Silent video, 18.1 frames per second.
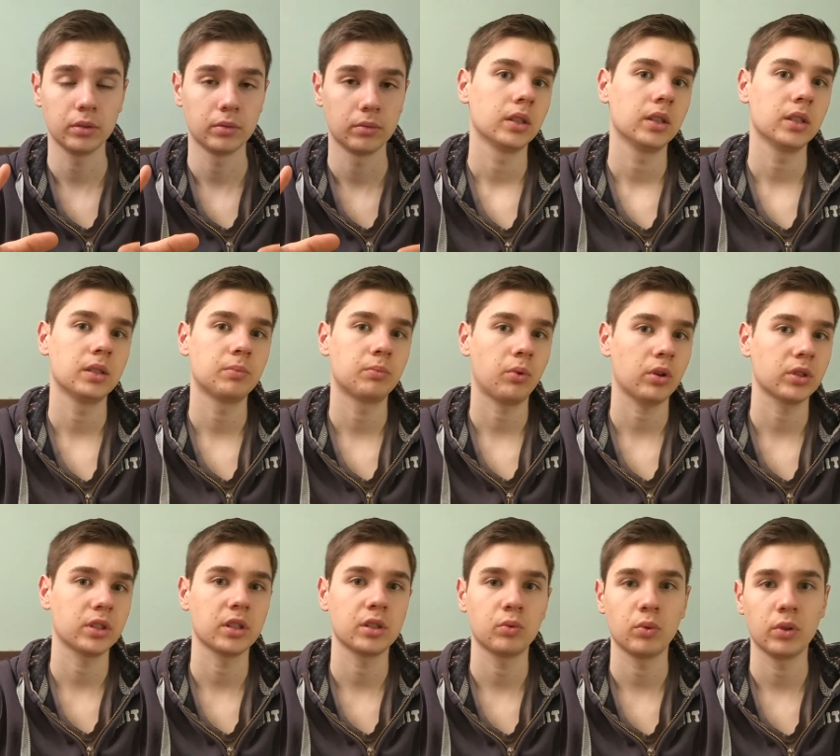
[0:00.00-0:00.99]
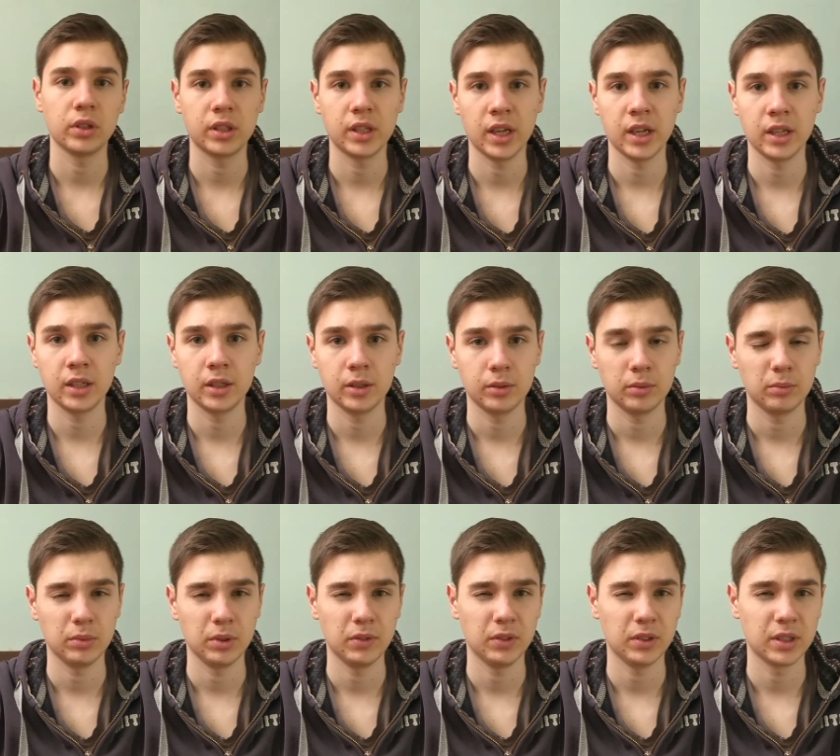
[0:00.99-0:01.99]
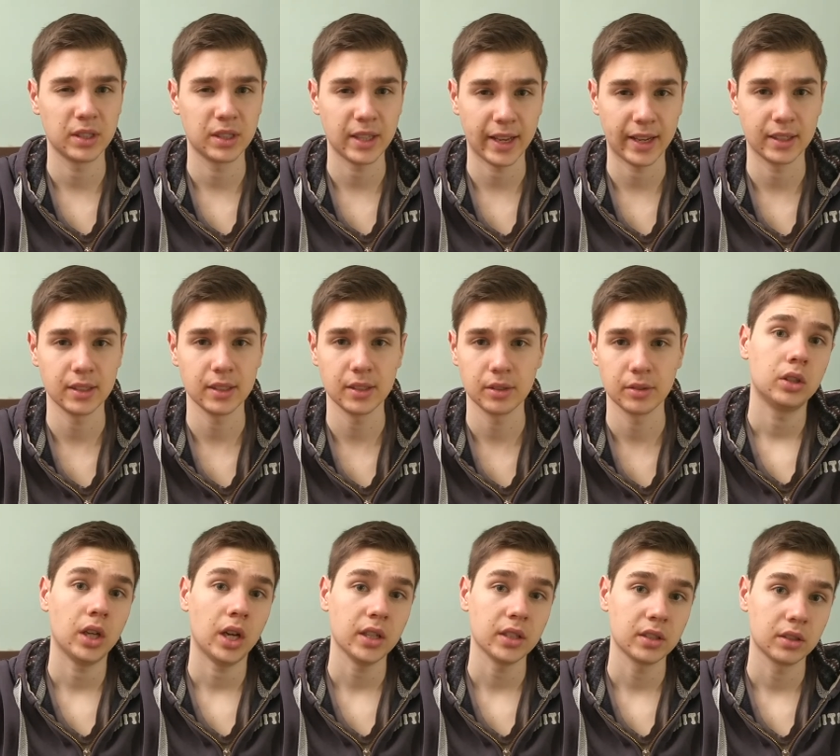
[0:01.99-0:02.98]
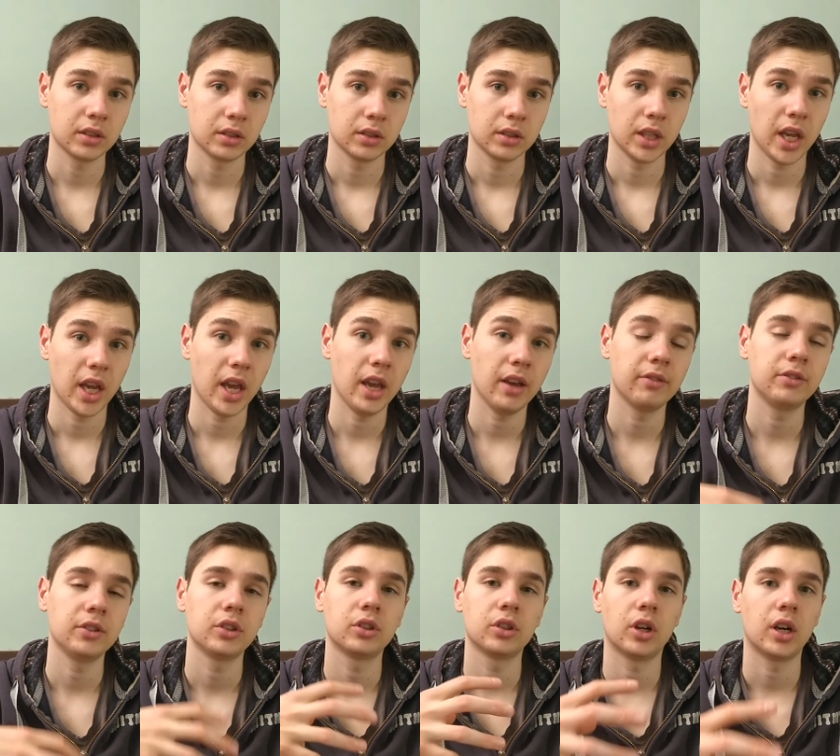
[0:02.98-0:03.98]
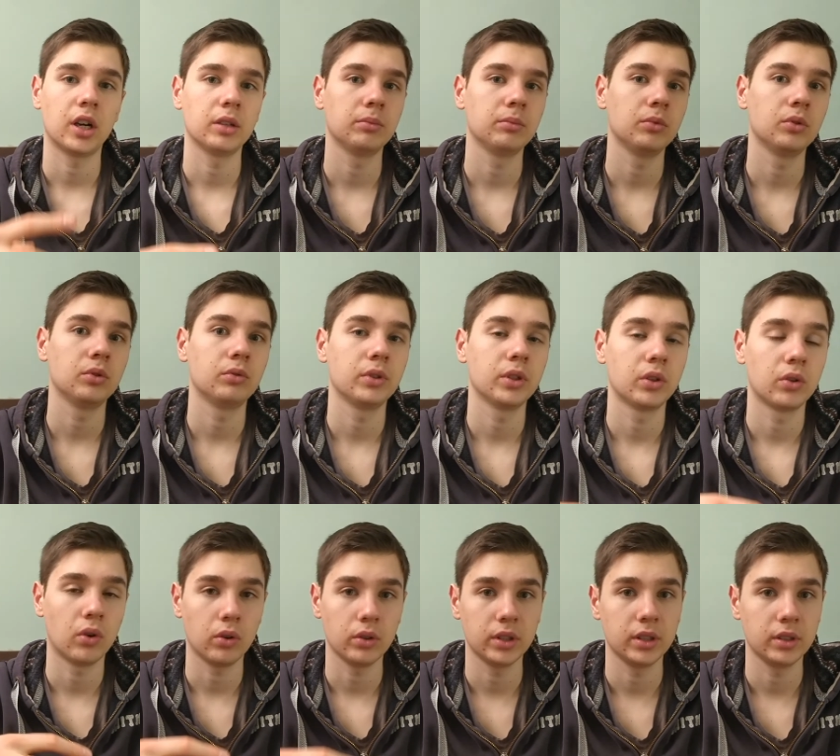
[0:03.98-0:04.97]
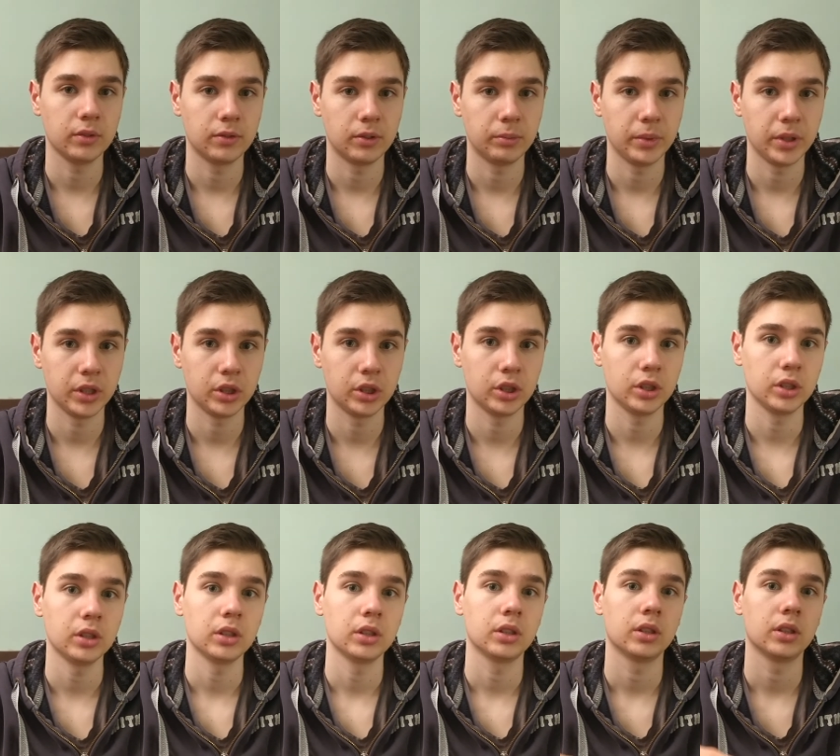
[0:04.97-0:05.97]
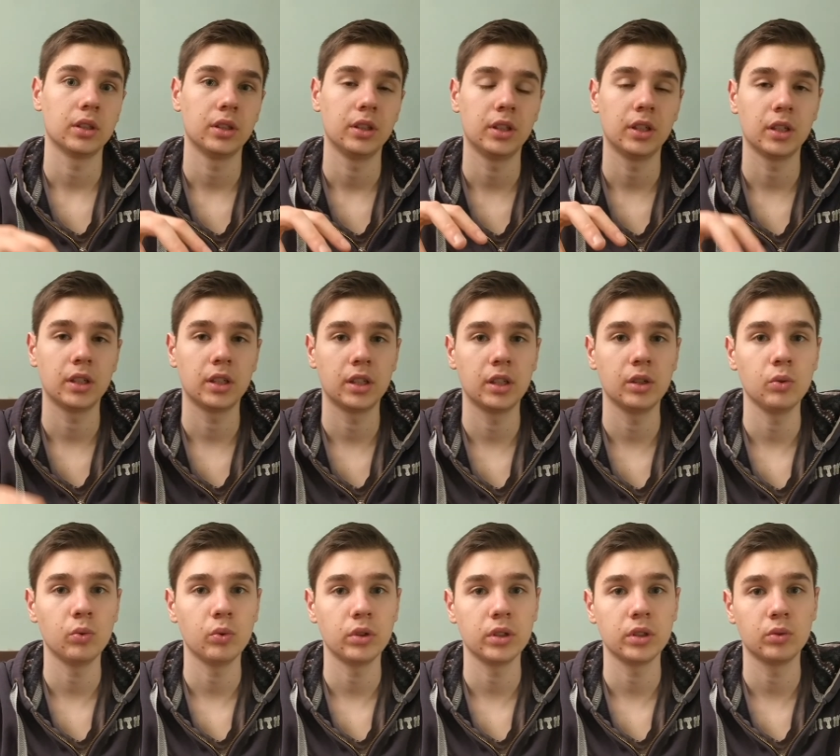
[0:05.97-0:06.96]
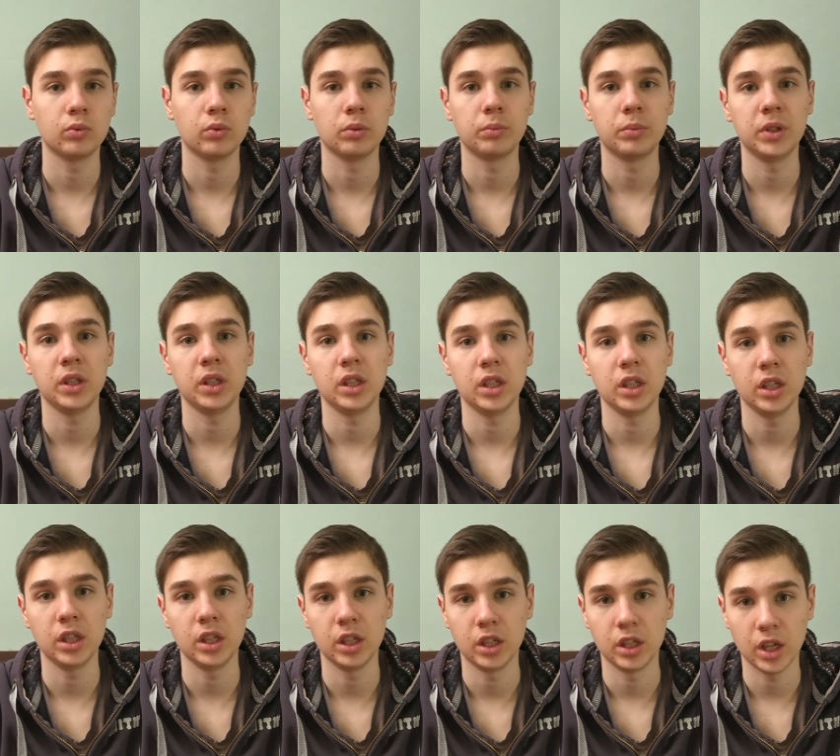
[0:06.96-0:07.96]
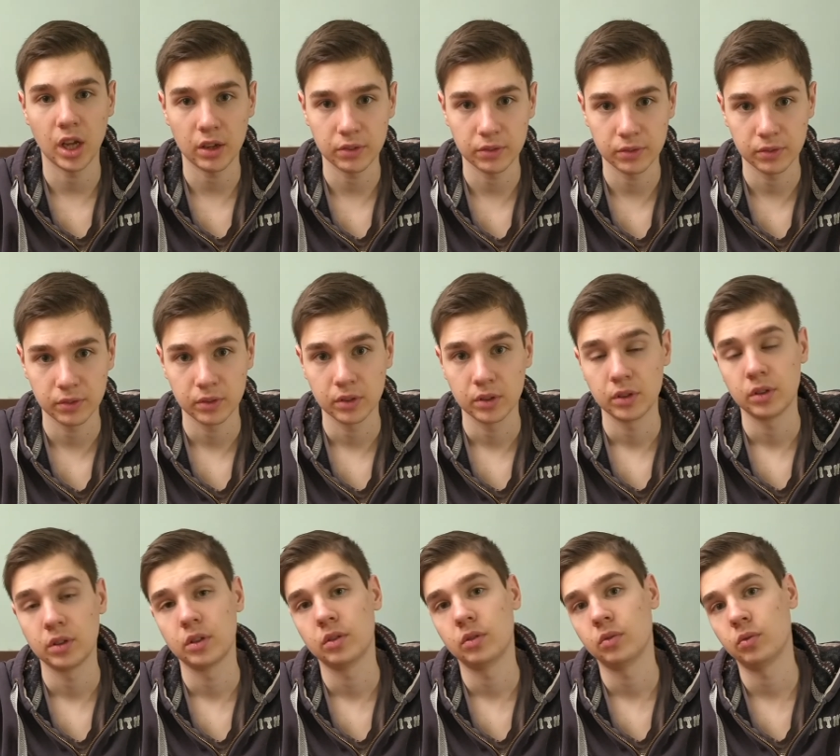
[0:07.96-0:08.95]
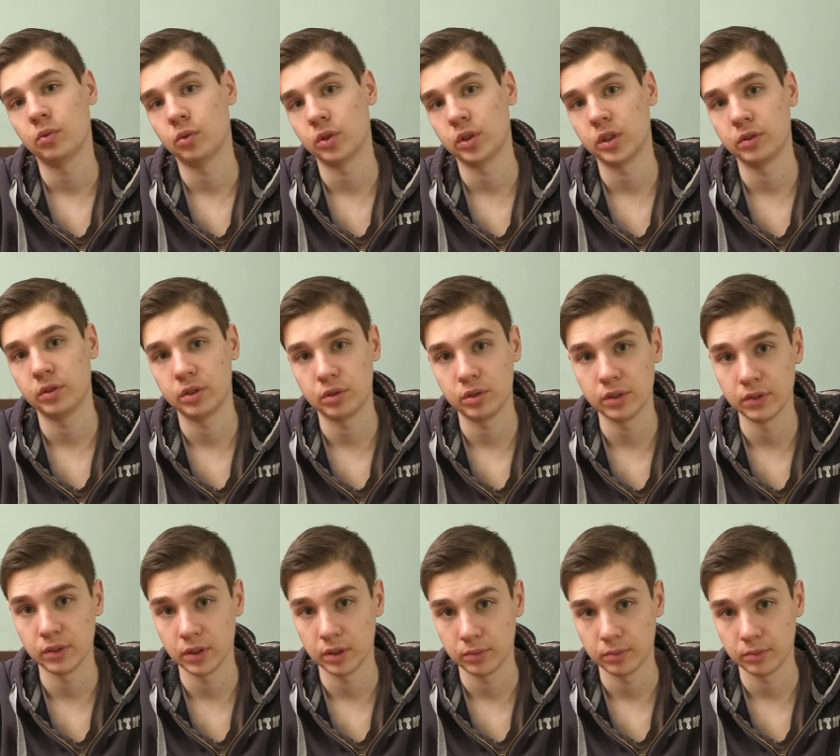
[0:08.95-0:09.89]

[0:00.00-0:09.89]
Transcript: This process will take even seconds. Thus, every time you recall the information, the keywords will be enough for the retrieval.